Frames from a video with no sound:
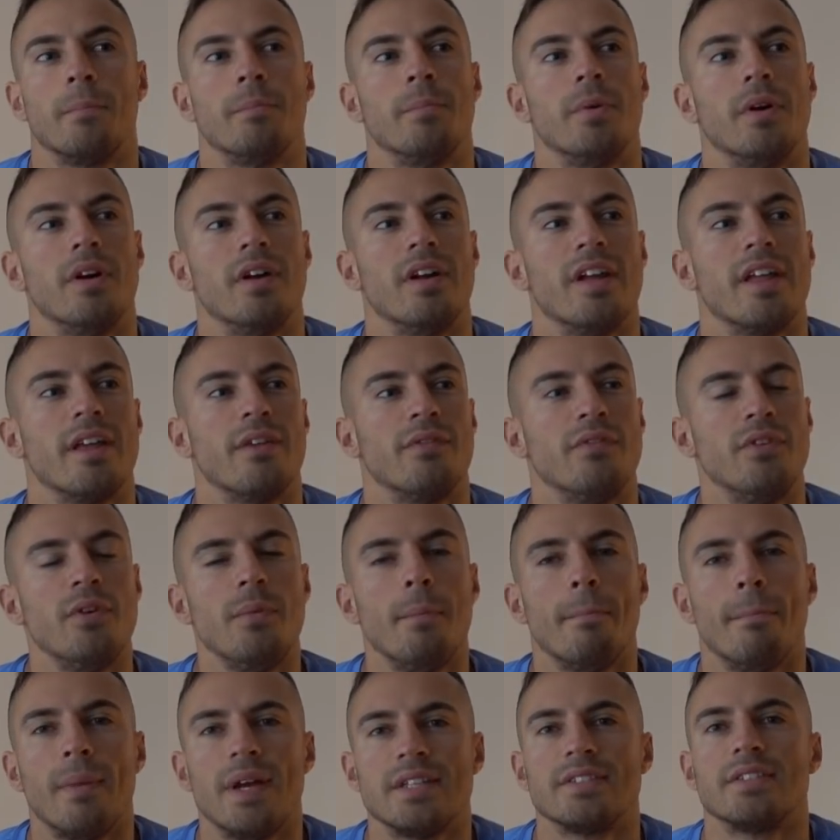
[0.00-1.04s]
but if you
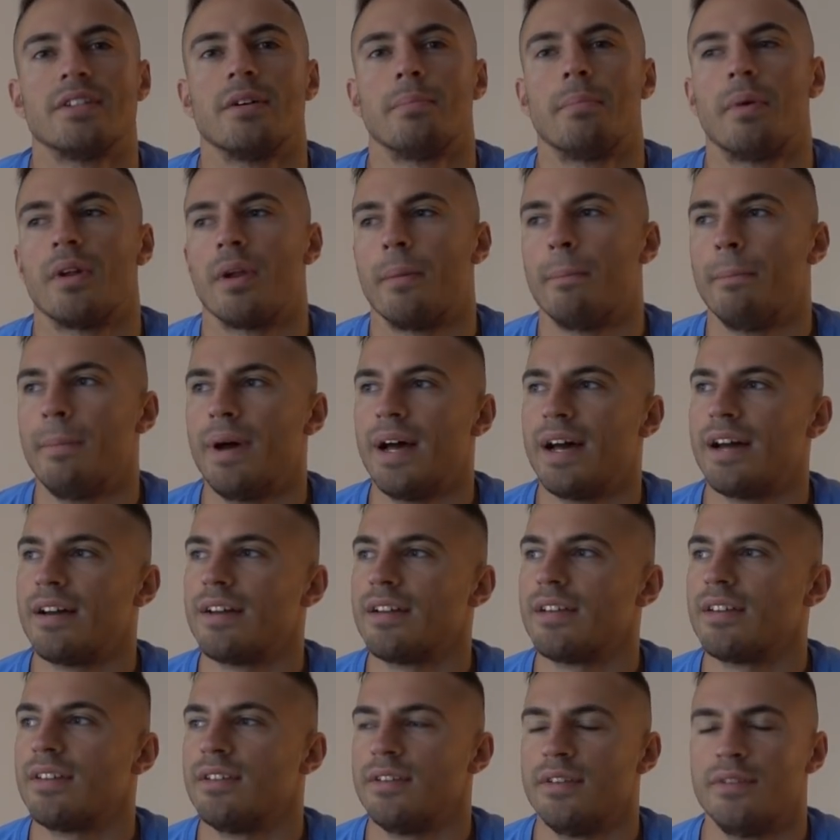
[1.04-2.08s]
mess up on a
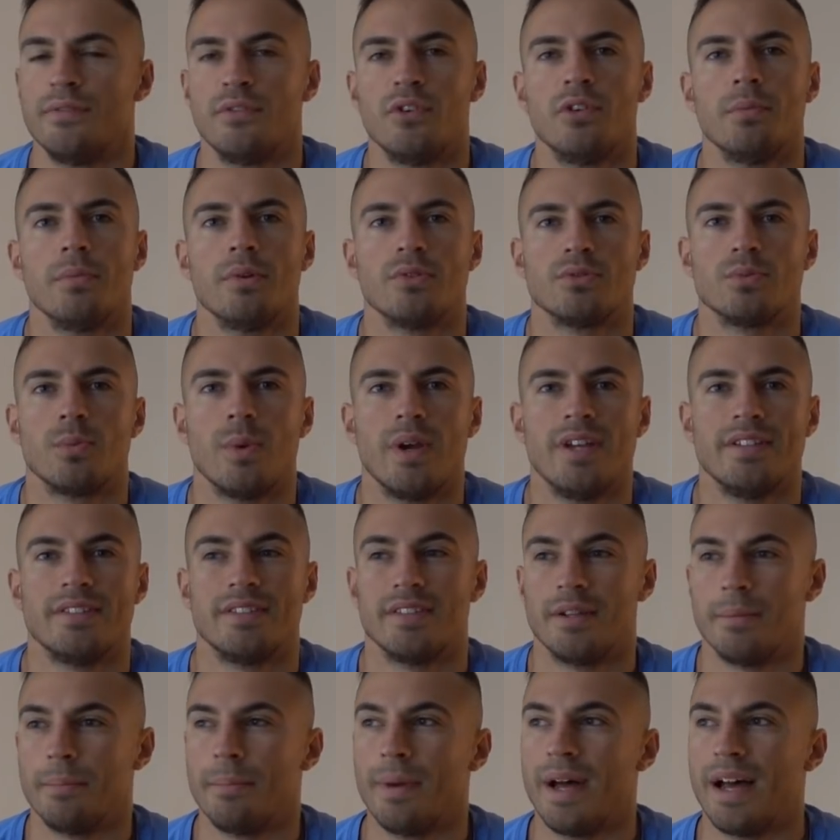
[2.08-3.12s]
mat, you've almost
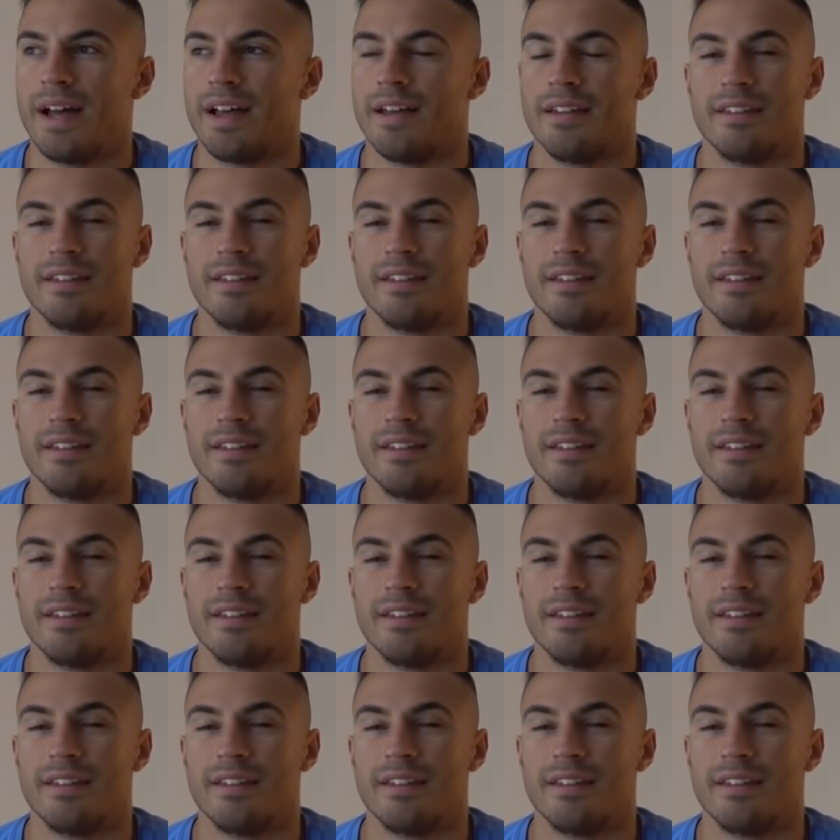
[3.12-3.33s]
wasted a mat.